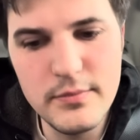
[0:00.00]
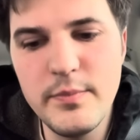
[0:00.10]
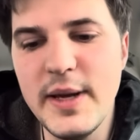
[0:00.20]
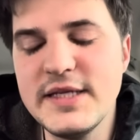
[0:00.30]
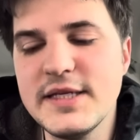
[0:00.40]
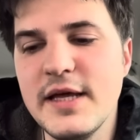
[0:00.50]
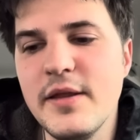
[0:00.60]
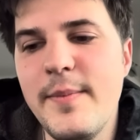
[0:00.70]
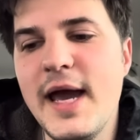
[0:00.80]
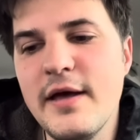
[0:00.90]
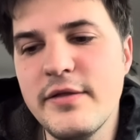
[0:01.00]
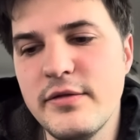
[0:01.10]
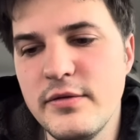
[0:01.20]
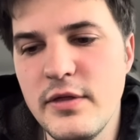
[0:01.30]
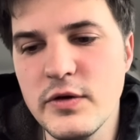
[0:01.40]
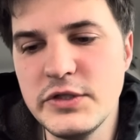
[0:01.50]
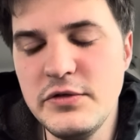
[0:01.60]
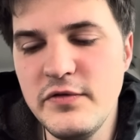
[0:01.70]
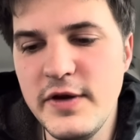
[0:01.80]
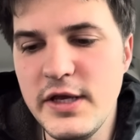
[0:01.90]
Based on the math, those
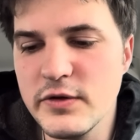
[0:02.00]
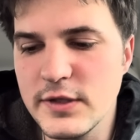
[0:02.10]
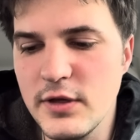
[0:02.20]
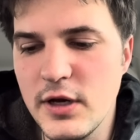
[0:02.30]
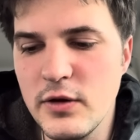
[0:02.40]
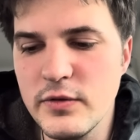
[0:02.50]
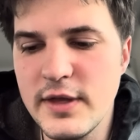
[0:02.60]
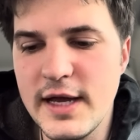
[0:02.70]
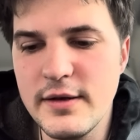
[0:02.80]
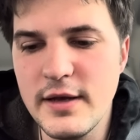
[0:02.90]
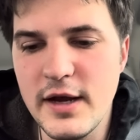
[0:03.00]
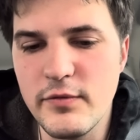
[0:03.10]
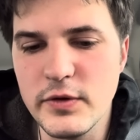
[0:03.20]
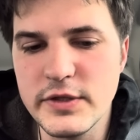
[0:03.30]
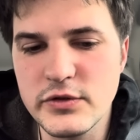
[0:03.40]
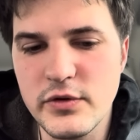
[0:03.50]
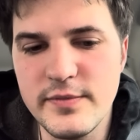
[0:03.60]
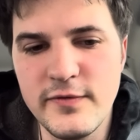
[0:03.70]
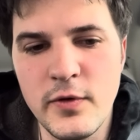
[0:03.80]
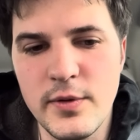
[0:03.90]
2 videos alone that I wrote the script
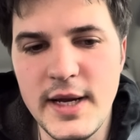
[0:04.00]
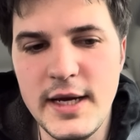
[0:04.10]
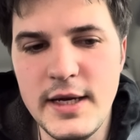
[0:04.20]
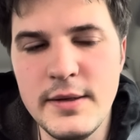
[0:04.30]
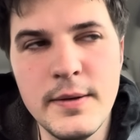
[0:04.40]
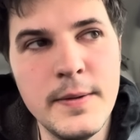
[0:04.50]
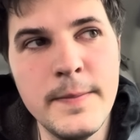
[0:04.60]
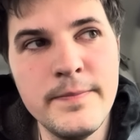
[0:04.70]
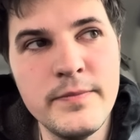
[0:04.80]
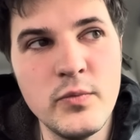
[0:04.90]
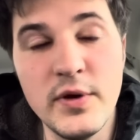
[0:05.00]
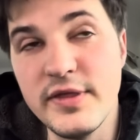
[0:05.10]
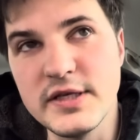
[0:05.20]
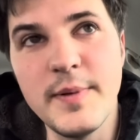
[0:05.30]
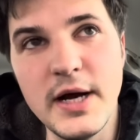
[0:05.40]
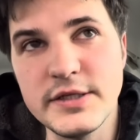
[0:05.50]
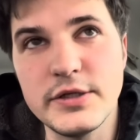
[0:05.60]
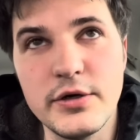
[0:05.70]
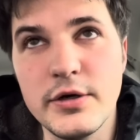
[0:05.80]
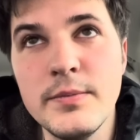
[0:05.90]
for made, with the
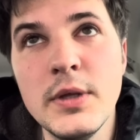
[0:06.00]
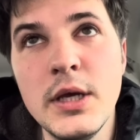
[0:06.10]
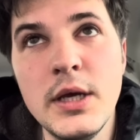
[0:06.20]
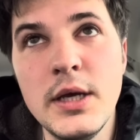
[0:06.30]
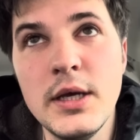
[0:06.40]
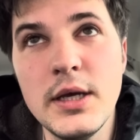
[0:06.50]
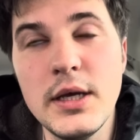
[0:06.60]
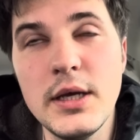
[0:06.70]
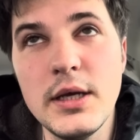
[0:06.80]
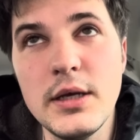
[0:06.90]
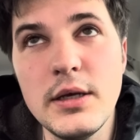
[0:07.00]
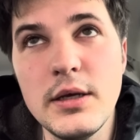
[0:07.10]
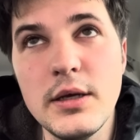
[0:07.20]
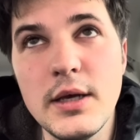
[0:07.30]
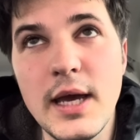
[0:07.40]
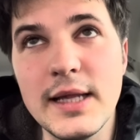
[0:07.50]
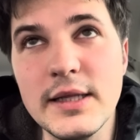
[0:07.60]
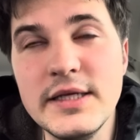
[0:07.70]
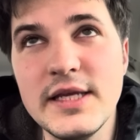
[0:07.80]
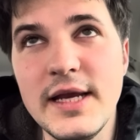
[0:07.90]
sponsor, at
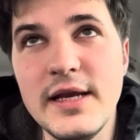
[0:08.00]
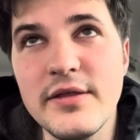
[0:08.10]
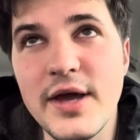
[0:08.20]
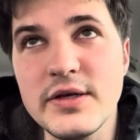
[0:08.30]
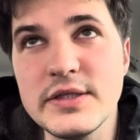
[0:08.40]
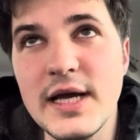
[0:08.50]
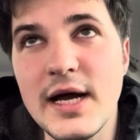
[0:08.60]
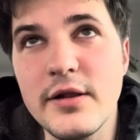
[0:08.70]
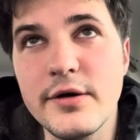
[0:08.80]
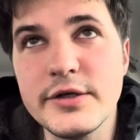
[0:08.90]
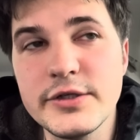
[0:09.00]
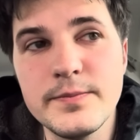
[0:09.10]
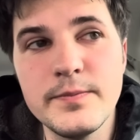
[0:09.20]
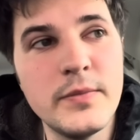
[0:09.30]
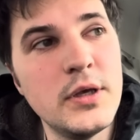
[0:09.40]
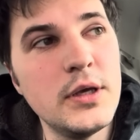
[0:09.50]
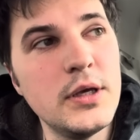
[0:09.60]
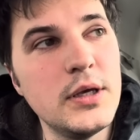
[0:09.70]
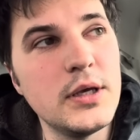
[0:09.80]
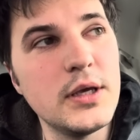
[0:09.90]
least $80,000.
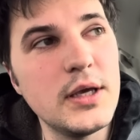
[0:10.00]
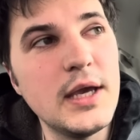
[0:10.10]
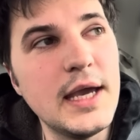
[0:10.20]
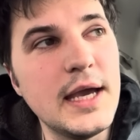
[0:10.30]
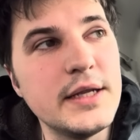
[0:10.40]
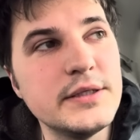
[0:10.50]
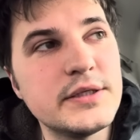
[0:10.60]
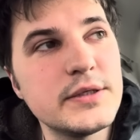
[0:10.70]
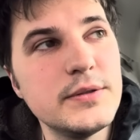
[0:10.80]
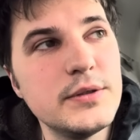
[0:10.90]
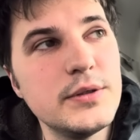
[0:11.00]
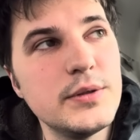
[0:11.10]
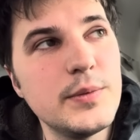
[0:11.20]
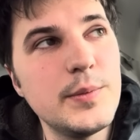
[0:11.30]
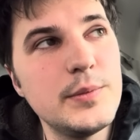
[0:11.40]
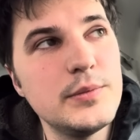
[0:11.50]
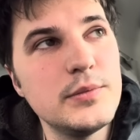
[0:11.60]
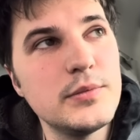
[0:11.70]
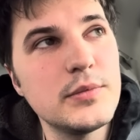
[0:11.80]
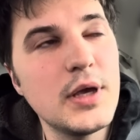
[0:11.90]
And
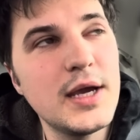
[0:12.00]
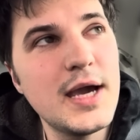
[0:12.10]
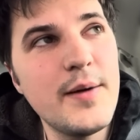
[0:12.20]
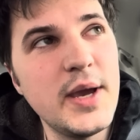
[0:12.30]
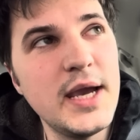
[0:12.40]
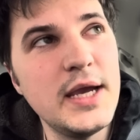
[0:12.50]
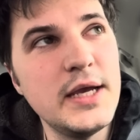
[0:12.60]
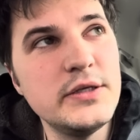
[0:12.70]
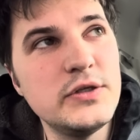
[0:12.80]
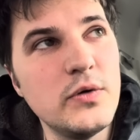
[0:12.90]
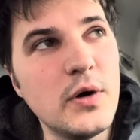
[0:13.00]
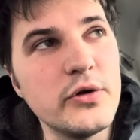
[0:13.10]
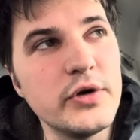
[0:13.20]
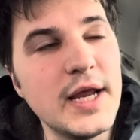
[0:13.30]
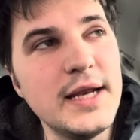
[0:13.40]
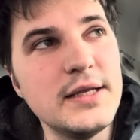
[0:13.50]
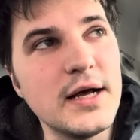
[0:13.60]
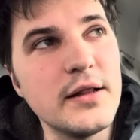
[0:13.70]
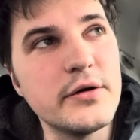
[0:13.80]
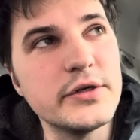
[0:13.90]
I got paid
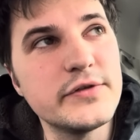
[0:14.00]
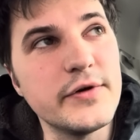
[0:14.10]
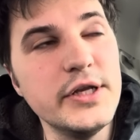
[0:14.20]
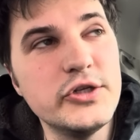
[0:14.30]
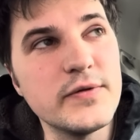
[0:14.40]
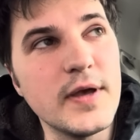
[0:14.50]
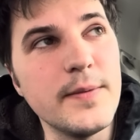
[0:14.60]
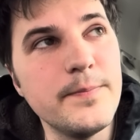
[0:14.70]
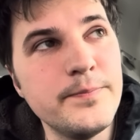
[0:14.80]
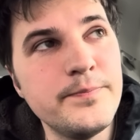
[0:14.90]
$280 for each of them.